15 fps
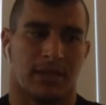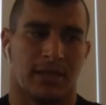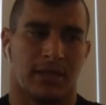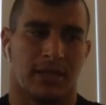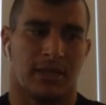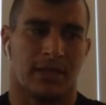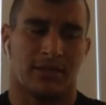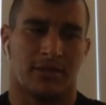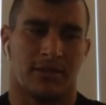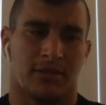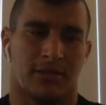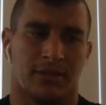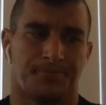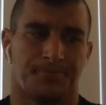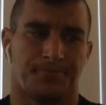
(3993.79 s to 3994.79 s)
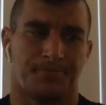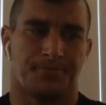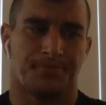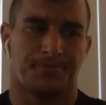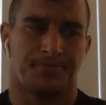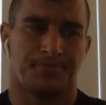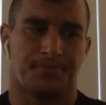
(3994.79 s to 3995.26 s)
Okay. And
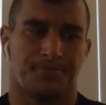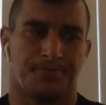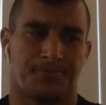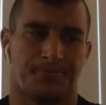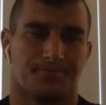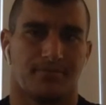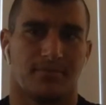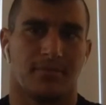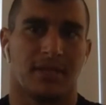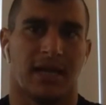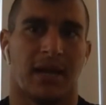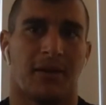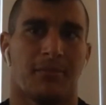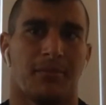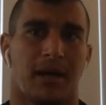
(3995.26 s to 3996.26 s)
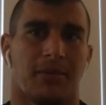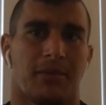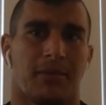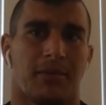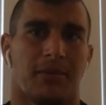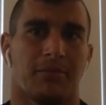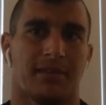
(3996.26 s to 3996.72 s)

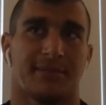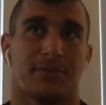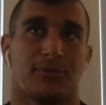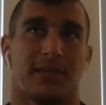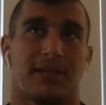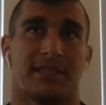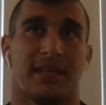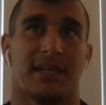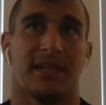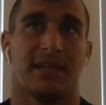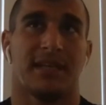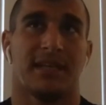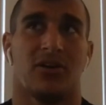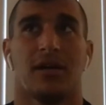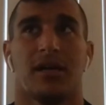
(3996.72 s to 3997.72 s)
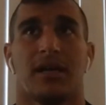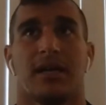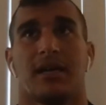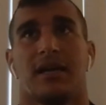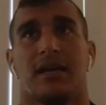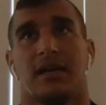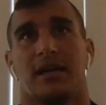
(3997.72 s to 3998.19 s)
I'm the investment right now.
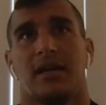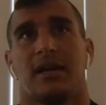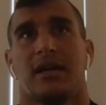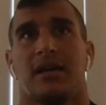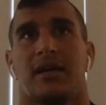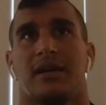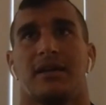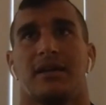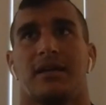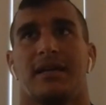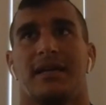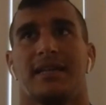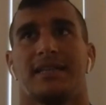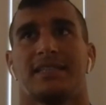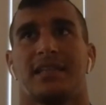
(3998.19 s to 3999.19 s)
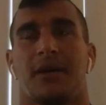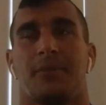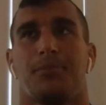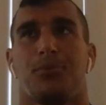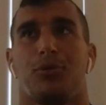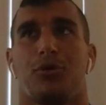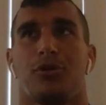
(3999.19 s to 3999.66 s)
Again, at
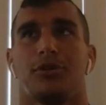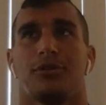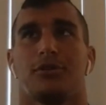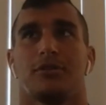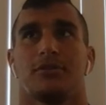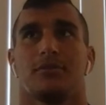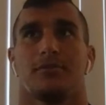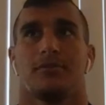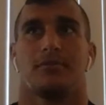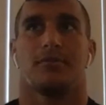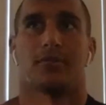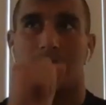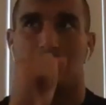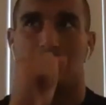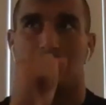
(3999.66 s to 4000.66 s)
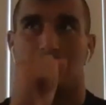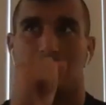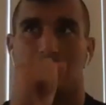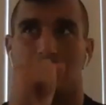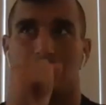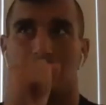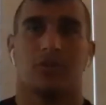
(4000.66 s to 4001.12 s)
some point,
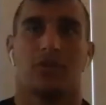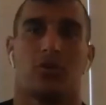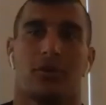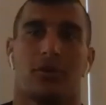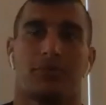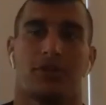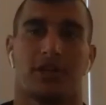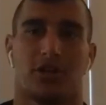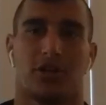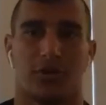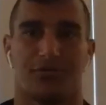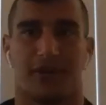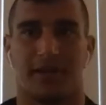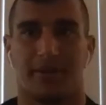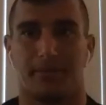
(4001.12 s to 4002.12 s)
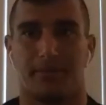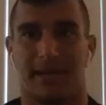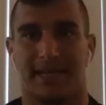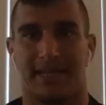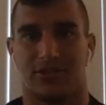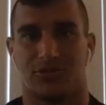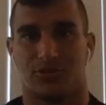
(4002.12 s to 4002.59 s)
you know, I'm gonna know if I
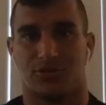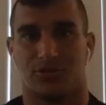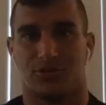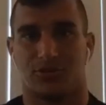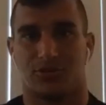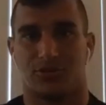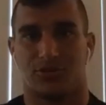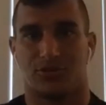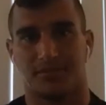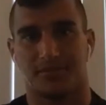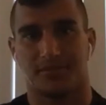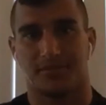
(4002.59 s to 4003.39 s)
made it or not.